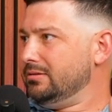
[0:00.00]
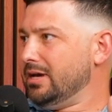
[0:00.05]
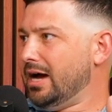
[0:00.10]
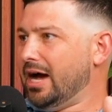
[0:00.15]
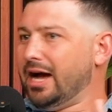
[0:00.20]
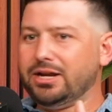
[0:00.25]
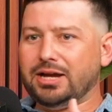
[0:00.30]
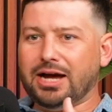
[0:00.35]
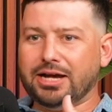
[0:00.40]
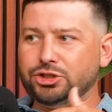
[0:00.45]

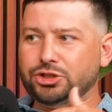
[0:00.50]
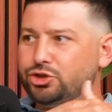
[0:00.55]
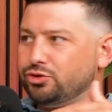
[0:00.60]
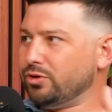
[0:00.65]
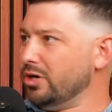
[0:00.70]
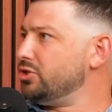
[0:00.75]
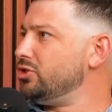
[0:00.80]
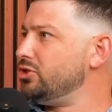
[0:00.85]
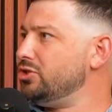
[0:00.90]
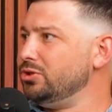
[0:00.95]
I
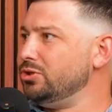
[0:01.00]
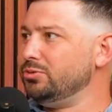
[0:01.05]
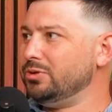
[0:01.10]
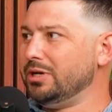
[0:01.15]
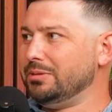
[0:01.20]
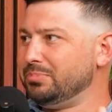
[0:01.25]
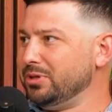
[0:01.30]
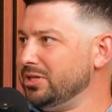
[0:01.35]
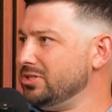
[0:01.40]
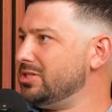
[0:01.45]
trust you
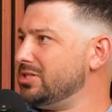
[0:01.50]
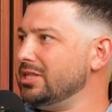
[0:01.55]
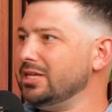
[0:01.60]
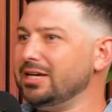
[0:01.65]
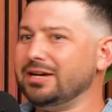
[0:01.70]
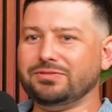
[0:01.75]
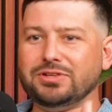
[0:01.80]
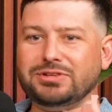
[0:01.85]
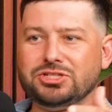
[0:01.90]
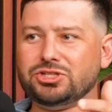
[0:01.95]
implicitly.
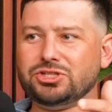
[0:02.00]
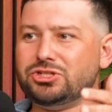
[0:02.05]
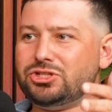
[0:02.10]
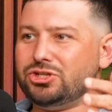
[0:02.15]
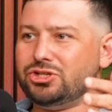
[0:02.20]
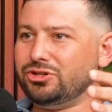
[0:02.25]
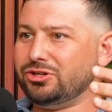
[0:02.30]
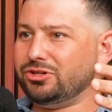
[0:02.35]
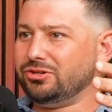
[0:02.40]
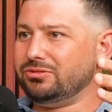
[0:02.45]
I've listened
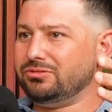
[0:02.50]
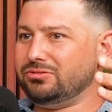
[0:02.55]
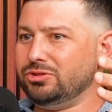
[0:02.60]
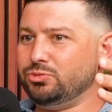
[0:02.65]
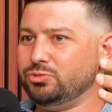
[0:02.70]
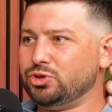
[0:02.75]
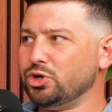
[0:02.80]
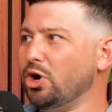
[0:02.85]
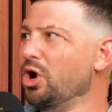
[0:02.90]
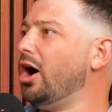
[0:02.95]
to you
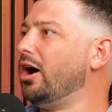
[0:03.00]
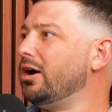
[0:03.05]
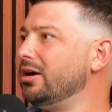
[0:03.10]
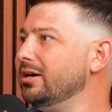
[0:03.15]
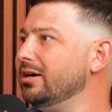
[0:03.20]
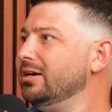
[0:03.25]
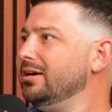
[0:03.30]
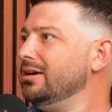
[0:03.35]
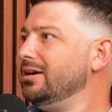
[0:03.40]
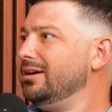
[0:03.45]
talk
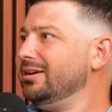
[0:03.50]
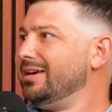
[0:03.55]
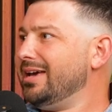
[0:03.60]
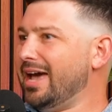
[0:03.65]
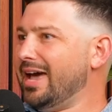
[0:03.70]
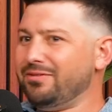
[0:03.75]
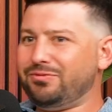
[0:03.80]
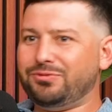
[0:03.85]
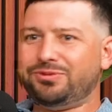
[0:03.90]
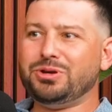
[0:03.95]

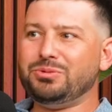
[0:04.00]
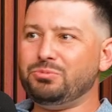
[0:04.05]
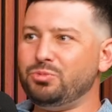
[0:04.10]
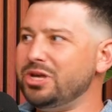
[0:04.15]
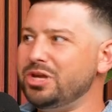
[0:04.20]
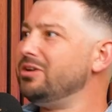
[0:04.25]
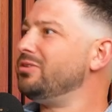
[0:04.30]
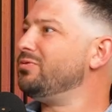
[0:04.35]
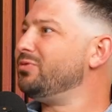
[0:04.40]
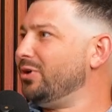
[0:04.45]
every
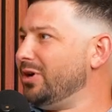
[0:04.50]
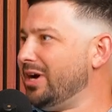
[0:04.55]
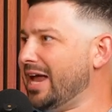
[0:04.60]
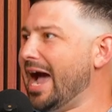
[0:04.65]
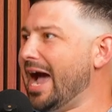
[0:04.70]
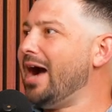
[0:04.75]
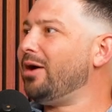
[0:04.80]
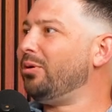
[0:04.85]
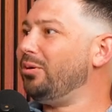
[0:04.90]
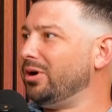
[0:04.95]
week for an
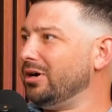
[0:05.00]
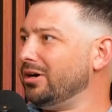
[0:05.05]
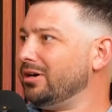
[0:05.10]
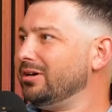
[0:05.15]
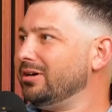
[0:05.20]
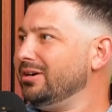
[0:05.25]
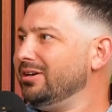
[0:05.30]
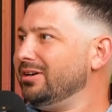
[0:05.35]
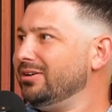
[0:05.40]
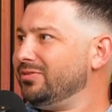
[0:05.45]
hour
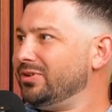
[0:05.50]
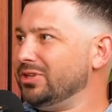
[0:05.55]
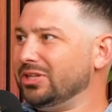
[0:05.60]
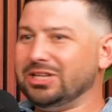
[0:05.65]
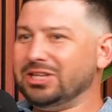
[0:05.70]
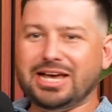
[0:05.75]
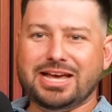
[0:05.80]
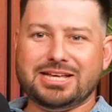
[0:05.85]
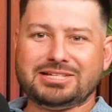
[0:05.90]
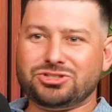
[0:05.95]
for the
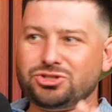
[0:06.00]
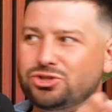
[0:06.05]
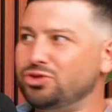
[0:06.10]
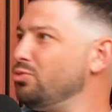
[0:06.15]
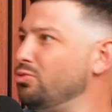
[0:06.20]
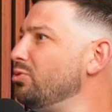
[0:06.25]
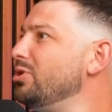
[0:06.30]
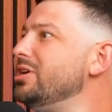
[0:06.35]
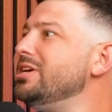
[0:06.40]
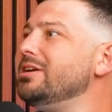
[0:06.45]
last
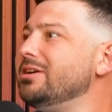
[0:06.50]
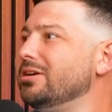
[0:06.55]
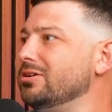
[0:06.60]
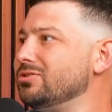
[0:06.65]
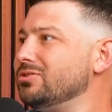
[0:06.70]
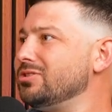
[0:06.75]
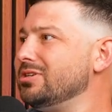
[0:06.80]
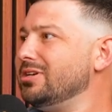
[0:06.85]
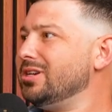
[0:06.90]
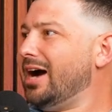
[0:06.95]
3
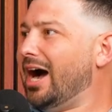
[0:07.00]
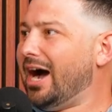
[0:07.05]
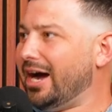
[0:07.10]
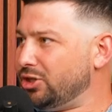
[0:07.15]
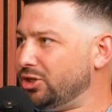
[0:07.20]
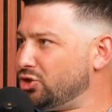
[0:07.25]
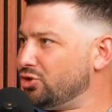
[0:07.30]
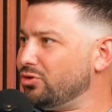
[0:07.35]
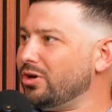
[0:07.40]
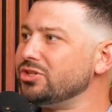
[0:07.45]
years. I
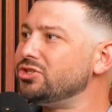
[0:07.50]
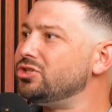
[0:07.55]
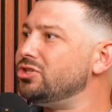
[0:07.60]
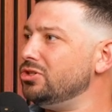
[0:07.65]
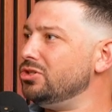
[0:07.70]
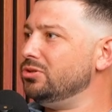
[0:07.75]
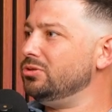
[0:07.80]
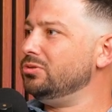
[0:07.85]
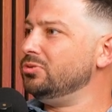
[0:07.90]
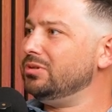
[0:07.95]
trust
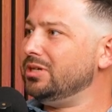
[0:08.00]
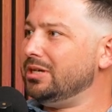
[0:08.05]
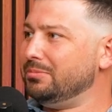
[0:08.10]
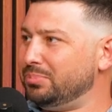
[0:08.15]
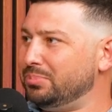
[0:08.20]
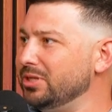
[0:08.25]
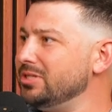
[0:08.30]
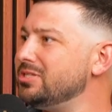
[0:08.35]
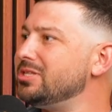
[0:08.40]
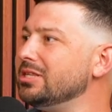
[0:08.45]
you
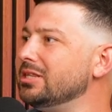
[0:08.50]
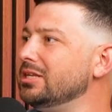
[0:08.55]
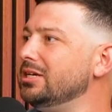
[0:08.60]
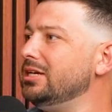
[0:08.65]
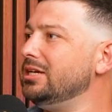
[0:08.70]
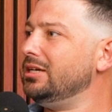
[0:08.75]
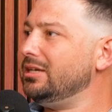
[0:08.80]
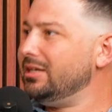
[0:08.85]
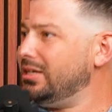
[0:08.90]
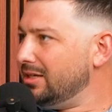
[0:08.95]

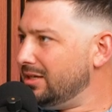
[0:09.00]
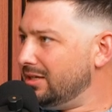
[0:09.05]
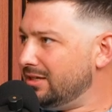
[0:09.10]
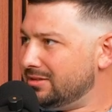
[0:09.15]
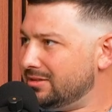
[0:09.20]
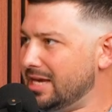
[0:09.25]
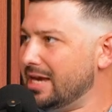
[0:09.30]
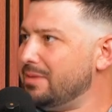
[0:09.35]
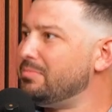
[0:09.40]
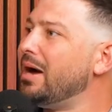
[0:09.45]
implicitly.
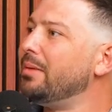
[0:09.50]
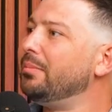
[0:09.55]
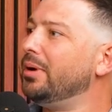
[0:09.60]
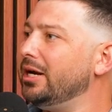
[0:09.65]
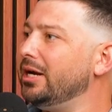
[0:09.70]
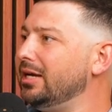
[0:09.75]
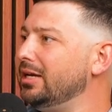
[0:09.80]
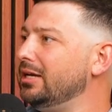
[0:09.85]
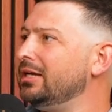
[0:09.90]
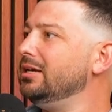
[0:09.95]
Take my
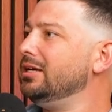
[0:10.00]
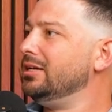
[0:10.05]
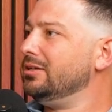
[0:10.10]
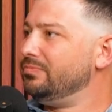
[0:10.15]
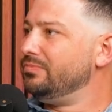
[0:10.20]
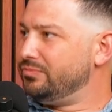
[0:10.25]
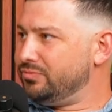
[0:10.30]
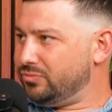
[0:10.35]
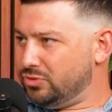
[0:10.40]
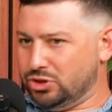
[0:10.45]
money,
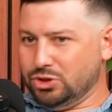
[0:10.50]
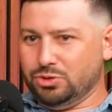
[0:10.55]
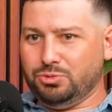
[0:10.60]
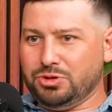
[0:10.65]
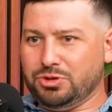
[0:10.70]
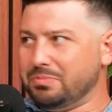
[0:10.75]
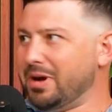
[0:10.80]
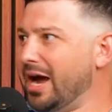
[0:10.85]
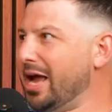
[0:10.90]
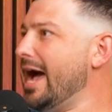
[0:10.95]
do
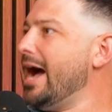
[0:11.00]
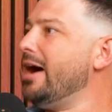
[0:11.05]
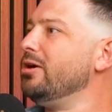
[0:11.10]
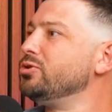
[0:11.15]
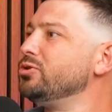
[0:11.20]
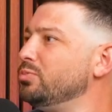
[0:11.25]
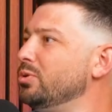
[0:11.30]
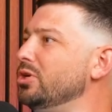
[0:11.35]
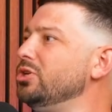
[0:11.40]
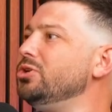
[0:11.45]
with my
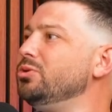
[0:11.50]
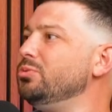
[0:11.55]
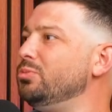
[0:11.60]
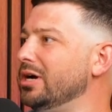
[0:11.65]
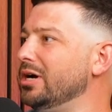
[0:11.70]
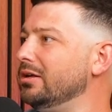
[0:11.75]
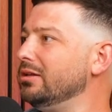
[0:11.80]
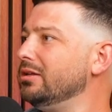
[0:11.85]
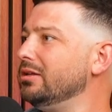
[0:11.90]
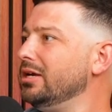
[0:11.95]
house what you
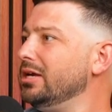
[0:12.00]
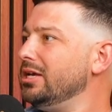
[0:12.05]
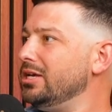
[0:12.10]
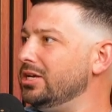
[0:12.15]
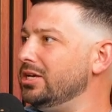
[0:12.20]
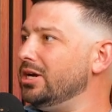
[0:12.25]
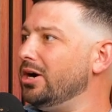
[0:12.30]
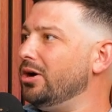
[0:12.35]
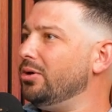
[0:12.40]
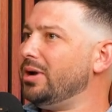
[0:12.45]
will,
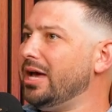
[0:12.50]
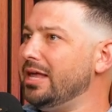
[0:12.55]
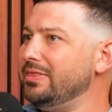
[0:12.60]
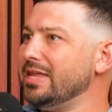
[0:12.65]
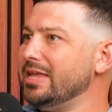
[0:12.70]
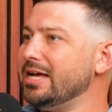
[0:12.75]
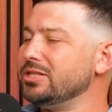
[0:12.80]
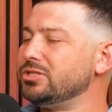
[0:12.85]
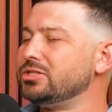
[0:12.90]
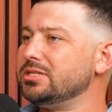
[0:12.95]
and
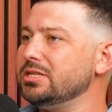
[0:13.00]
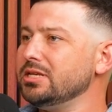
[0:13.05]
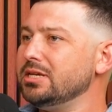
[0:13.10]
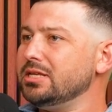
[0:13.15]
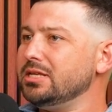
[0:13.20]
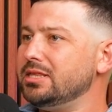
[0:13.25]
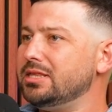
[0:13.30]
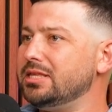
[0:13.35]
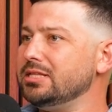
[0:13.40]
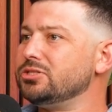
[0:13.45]
that's
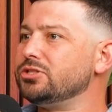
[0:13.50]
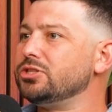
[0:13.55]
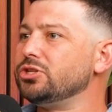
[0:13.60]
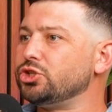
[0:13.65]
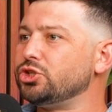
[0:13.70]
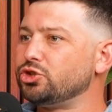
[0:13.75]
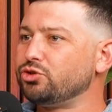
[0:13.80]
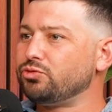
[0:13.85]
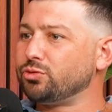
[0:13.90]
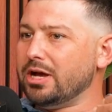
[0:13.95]
the
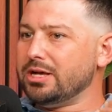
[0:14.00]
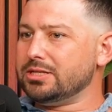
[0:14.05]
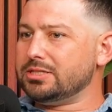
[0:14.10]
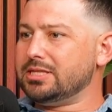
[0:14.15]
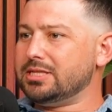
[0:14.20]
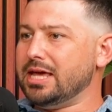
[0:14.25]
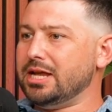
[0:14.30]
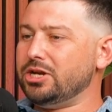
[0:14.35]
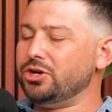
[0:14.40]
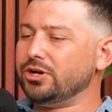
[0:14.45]
trust
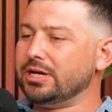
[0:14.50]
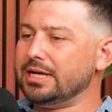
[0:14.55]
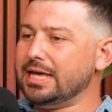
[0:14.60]
that you're